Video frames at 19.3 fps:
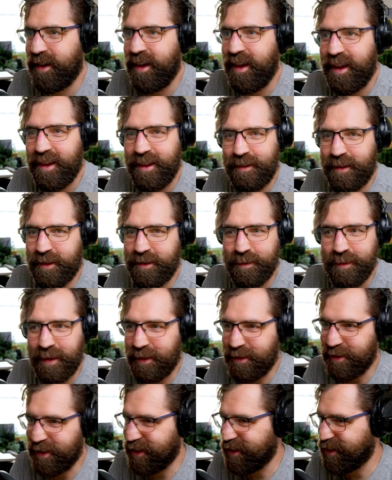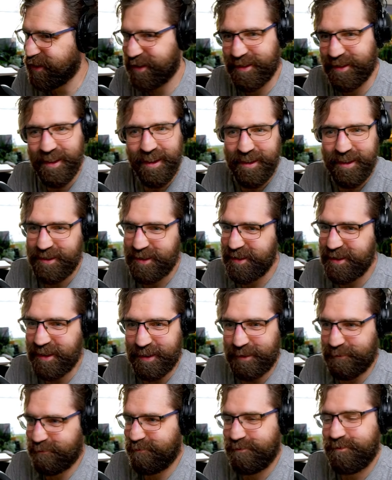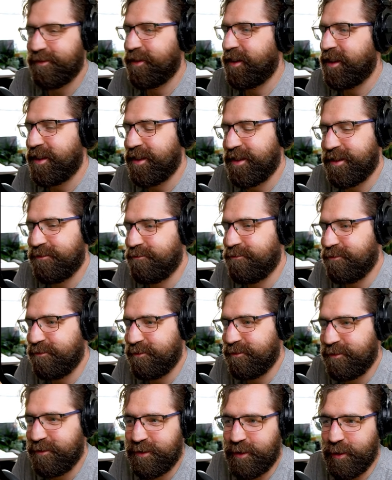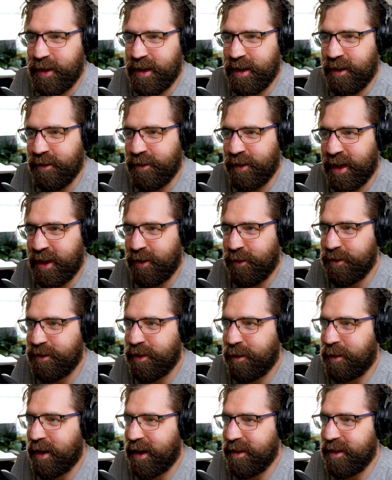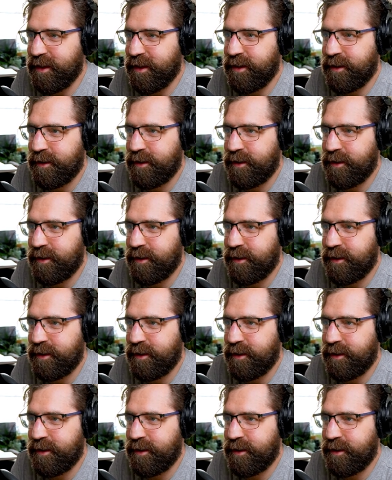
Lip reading: But sometimes you can just like do it on like autopilot.